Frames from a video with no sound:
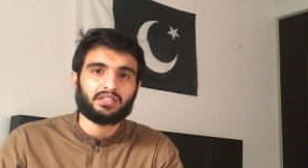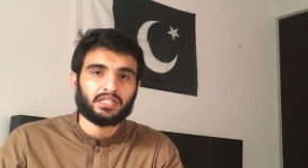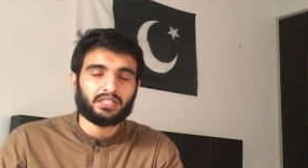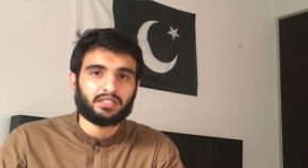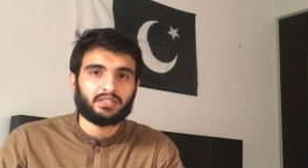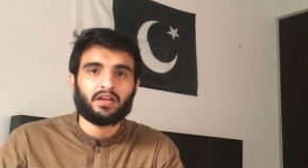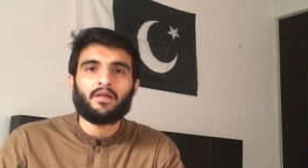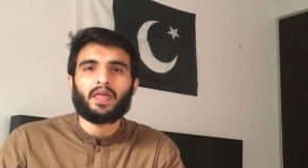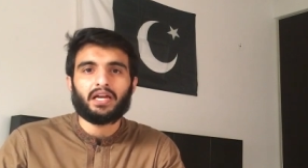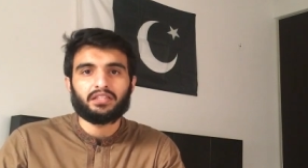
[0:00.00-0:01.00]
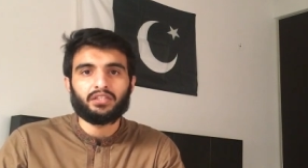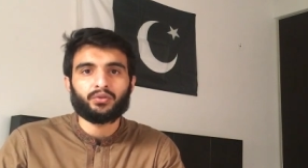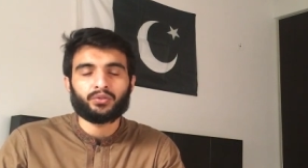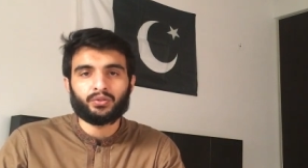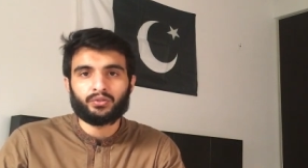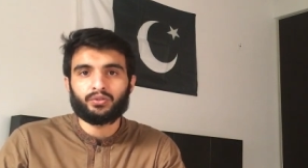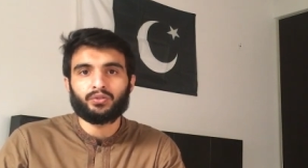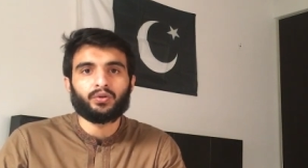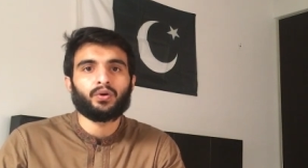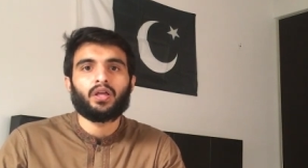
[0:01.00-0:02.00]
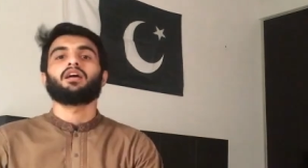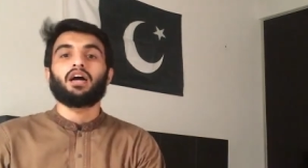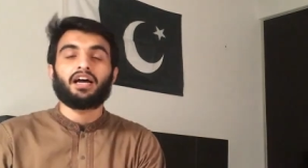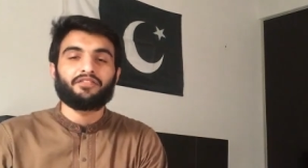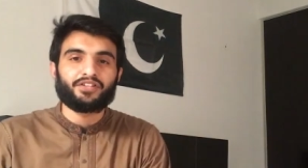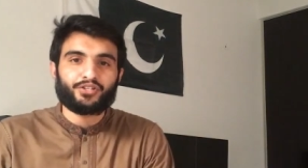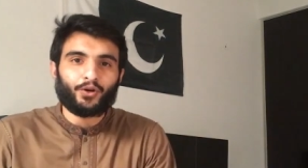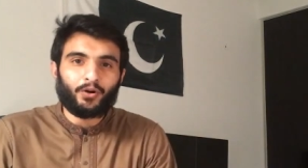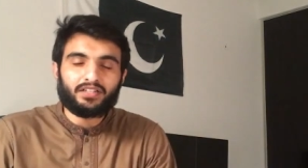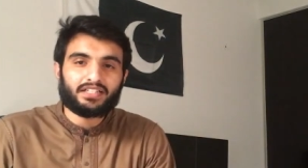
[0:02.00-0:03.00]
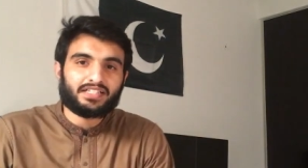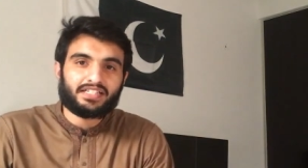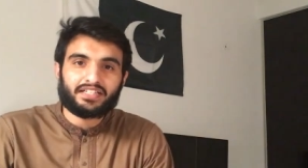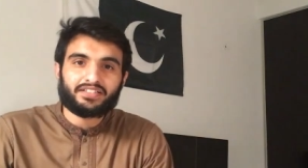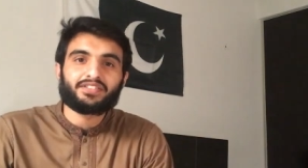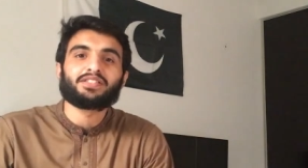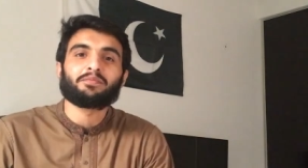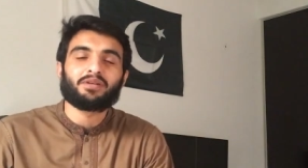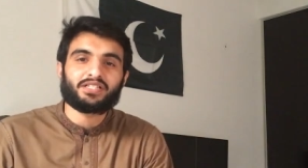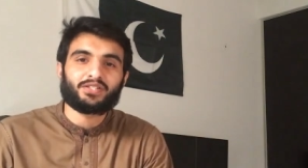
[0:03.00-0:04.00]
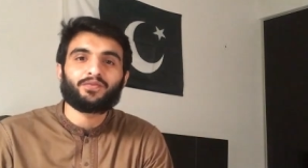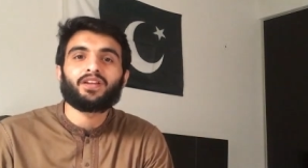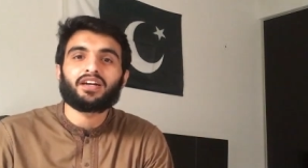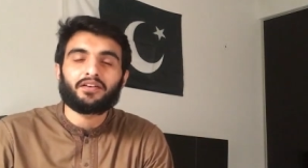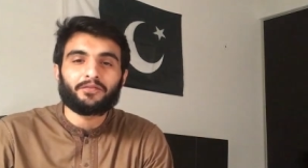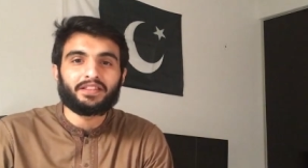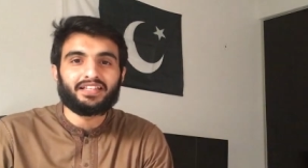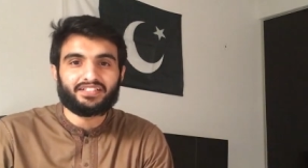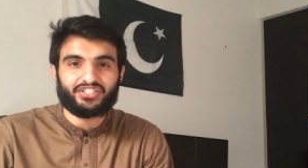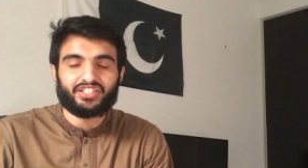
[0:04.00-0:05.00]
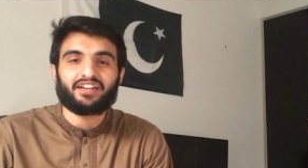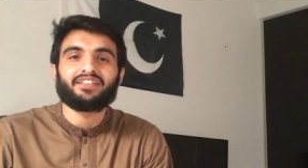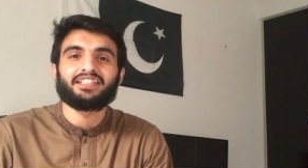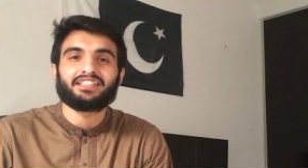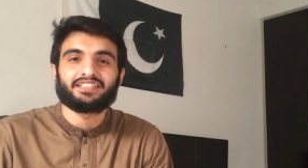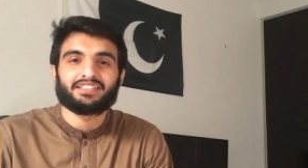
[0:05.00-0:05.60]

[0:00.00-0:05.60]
tests, I think you're good to go. I wish all test takers the best of luck with their GRE.